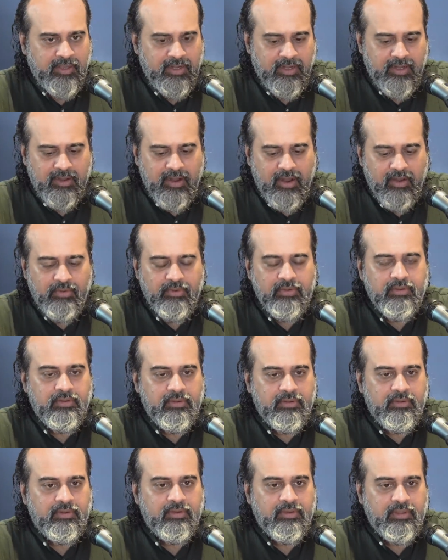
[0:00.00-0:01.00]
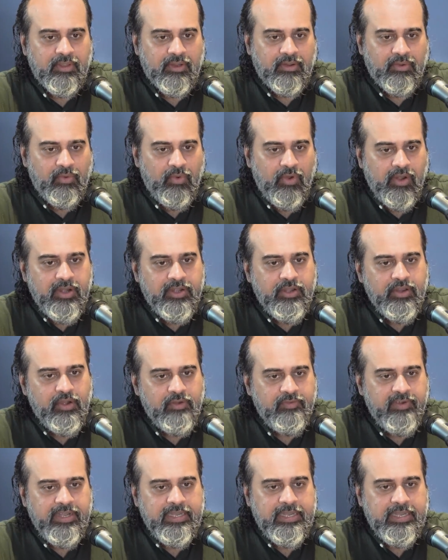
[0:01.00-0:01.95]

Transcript: in account the quality